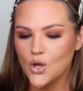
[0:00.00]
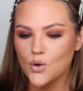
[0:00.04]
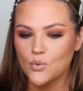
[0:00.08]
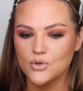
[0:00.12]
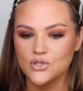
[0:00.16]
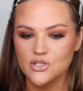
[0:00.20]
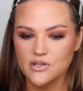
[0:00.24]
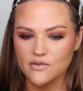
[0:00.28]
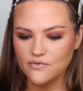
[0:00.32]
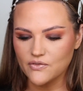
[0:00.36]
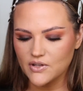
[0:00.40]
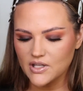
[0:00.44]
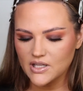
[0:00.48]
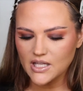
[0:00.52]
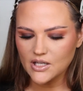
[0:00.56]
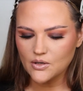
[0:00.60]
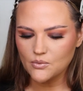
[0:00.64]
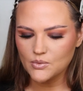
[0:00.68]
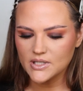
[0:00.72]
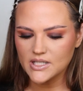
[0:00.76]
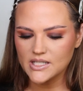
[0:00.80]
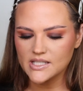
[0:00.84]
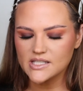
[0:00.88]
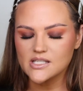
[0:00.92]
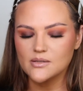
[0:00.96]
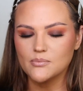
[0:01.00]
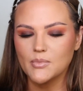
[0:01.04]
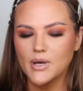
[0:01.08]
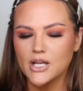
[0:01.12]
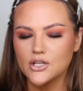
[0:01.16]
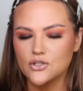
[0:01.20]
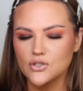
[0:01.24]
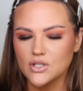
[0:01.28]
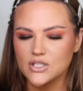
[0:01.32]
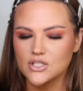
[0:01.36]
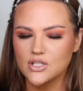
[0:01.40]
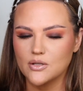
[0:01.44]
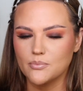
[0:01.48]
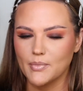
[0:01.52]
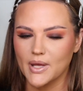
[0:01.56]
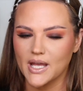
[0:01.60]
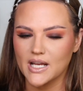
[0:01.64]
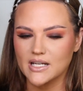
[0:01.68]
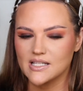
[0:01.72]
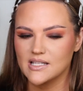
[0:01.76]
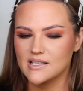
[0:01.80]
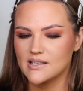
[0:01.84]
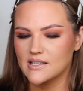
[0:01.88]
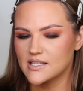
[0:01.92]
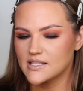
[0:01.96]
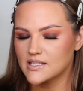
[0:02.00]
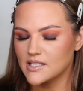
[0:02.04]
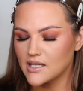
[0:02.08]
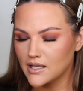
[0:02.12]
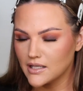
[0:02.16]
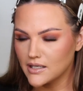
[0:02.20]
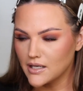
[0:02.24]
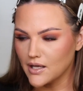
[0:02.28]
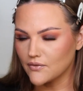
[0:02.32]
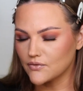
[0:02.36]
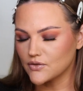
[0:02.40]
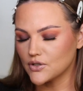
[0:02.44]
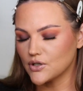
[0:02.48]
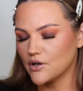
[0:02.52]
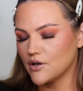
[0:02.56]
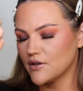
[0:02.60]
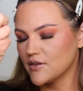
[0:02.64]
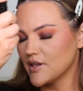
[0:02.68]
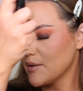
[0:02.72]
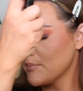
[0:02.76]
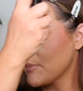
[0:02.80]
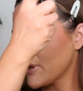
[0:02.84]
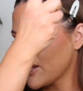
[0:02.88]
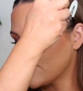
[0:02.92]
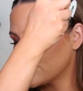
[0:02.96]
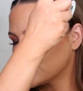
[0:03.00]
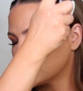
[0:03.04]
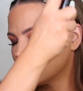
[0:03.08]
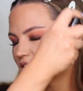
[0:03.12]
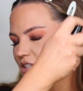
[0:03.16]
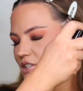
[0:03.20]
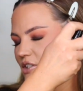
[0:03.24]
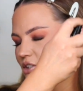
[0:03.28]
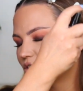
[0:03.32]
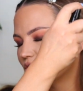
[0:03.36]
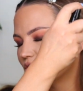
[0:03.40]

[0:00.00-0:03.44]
which I feel like we need some hydration back to the skin after all that powder to